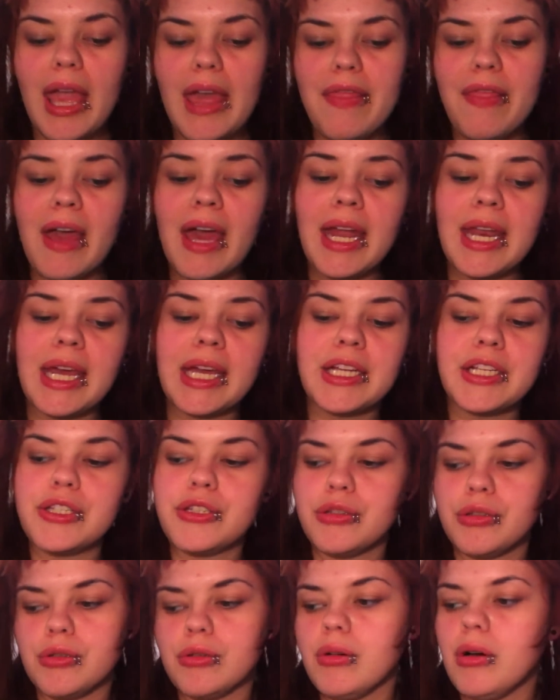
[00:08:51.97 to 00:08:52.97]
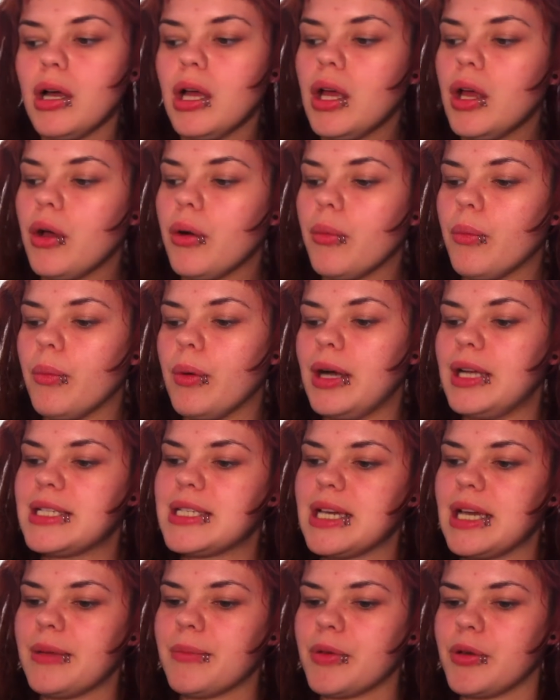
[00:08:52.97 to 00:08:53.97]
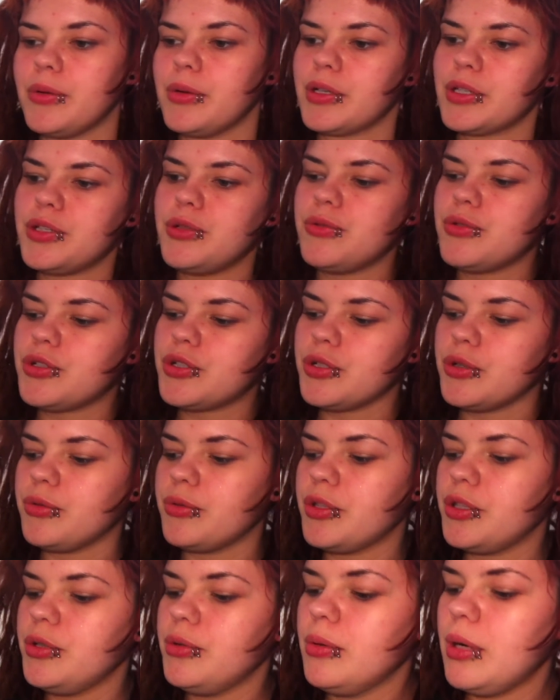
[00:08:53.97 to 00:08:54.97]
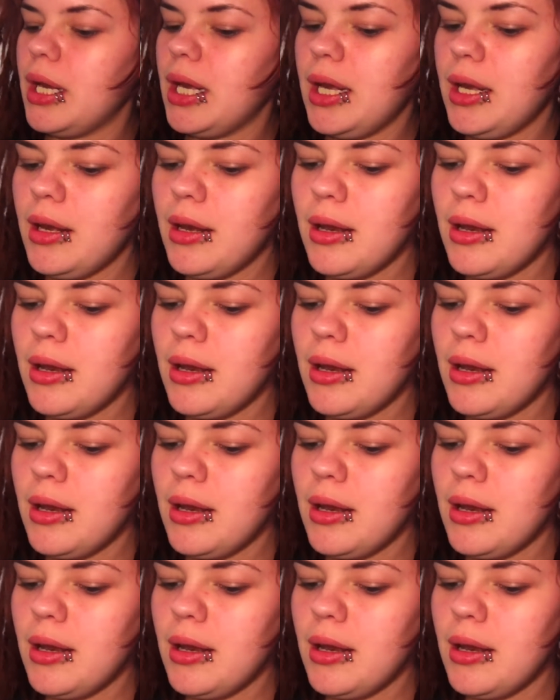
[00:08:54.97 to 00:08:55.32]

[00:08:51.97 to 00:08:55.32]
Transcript: and then I do what I'm going to show you